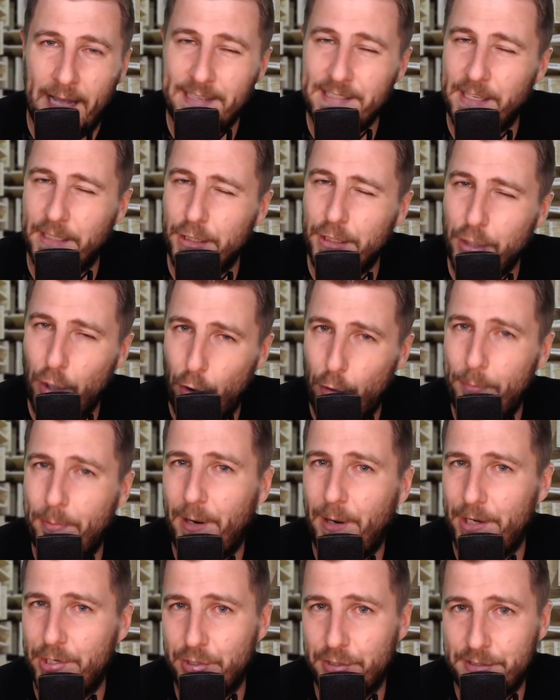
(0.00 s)
It's a low
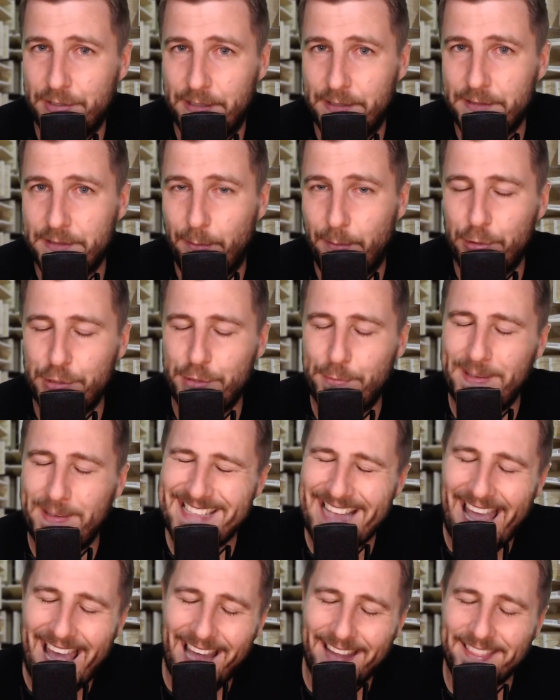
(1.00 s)
pressure system, which
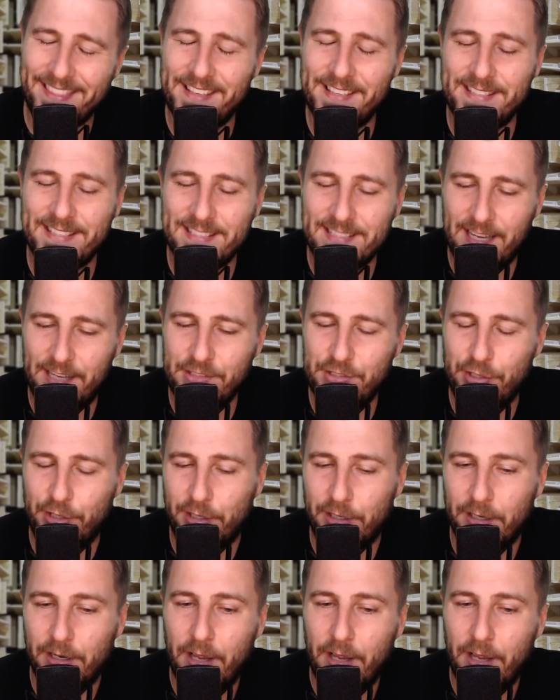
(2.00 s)
means at the center,